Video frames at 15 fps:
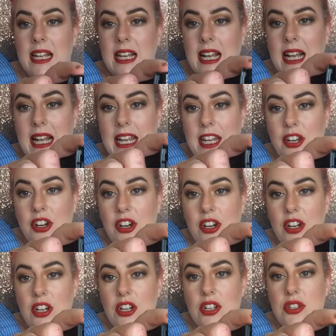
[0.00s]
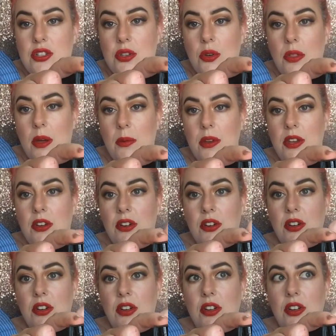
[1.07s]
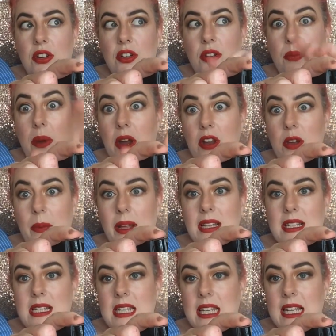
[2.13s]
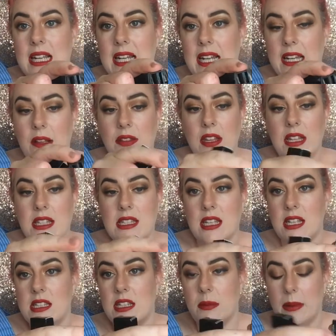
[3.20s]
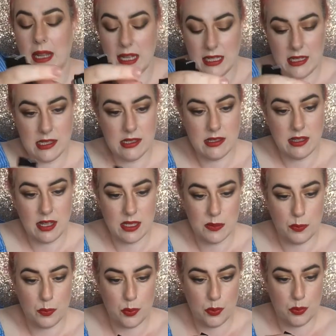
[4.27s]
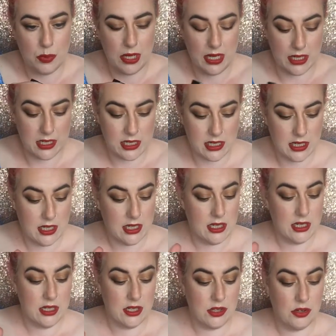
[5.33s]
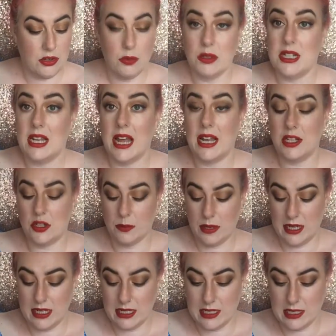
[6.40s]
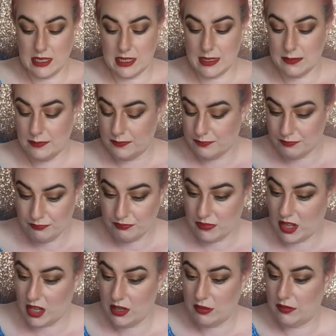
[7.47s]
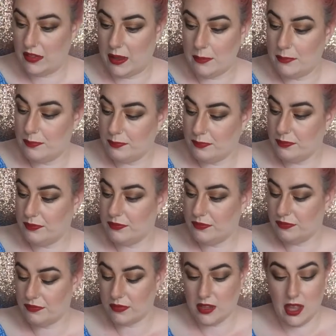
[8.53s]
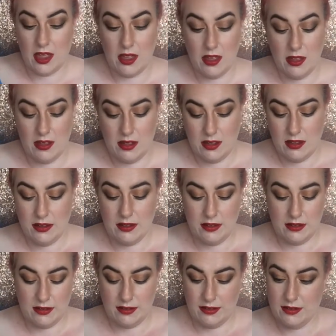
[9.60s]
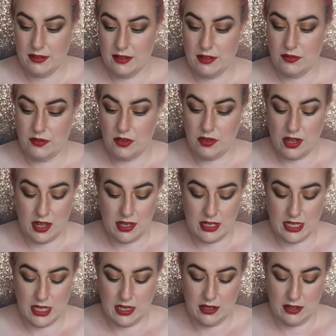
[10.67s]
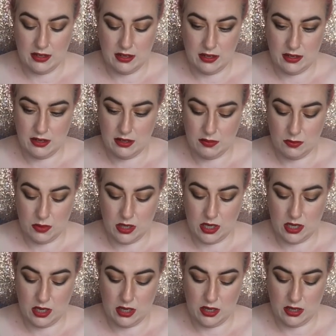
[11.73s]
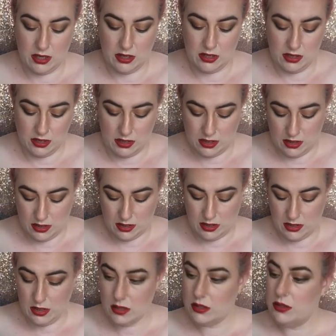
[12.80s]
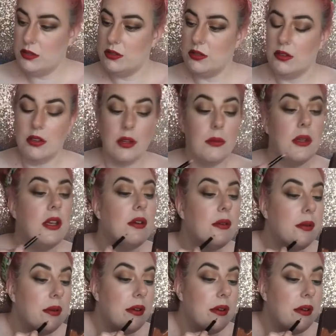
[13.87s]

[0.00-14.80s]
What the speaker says: cleaner, so that when you're paring your pencils you can clean out the insides of the blades. That's brilliant. Another one to add to my list. I love them. It's very handy. Okay, so here we go.